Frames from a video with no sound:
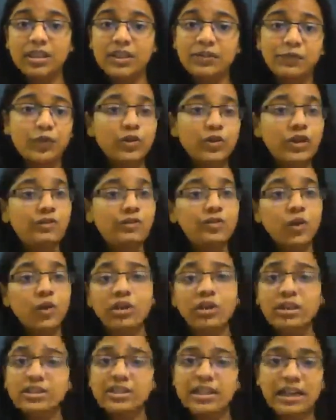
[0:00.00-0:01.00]
if you have
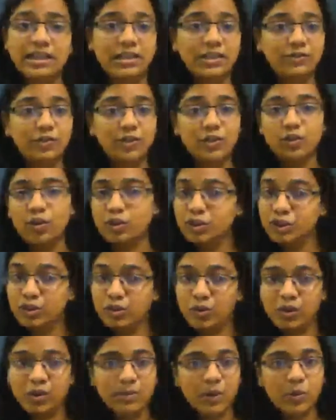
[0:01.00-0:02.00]
not decided, if you're not
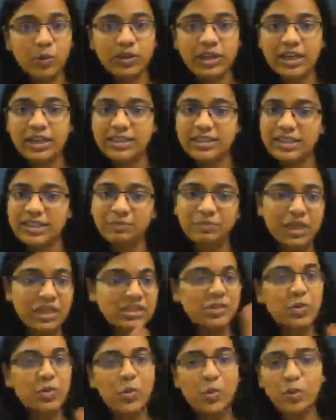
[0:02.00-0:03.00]
sure about gate exam,
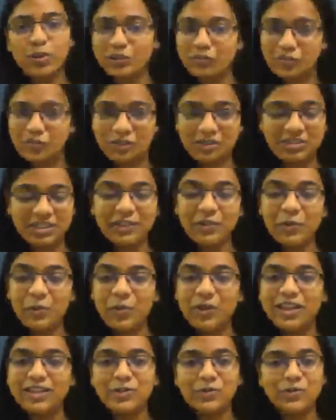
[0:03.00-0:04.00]
that's a whole different thing.
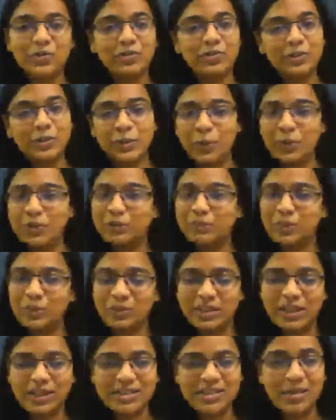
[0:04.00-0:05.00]
Okay, so we will talk
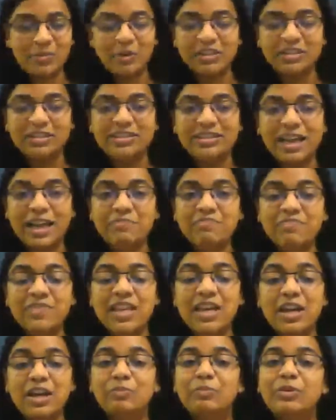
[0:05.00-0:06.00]
about that some other time.
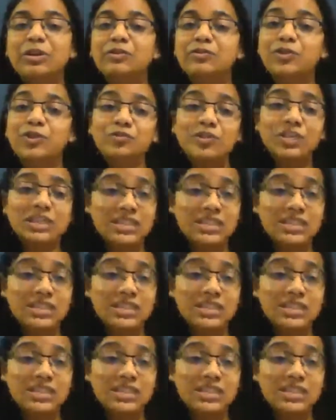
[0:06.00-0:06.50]
But if you have